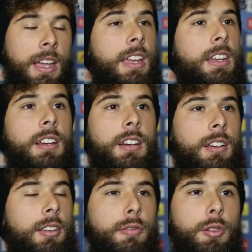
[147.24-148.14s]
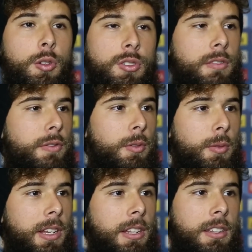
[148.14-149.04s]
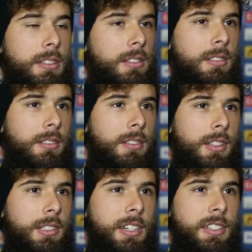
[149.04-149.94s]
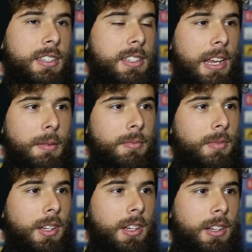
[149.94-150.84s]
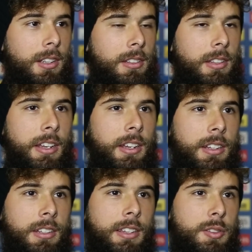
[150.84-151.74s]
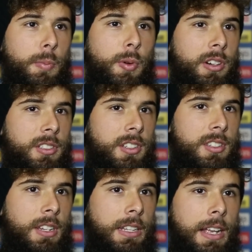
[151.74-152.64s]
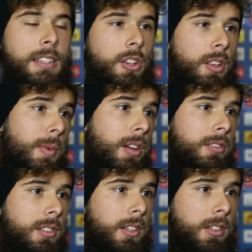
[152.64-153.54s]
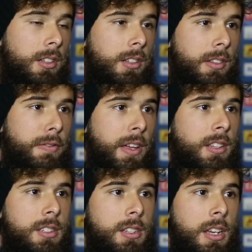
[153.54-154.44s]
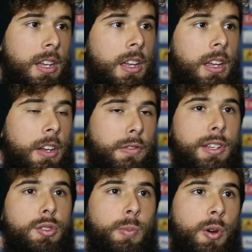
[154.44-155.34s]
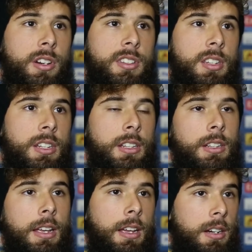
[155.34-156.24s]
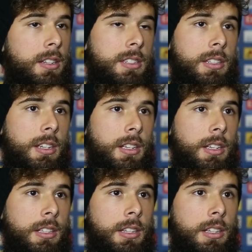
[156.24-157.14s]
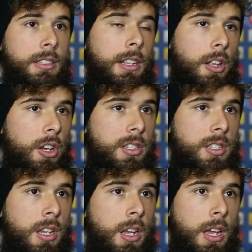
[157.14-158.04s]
Here, if you lose, if you win, they're the same. They support us, and that's all about the fans. If they support us in the loss,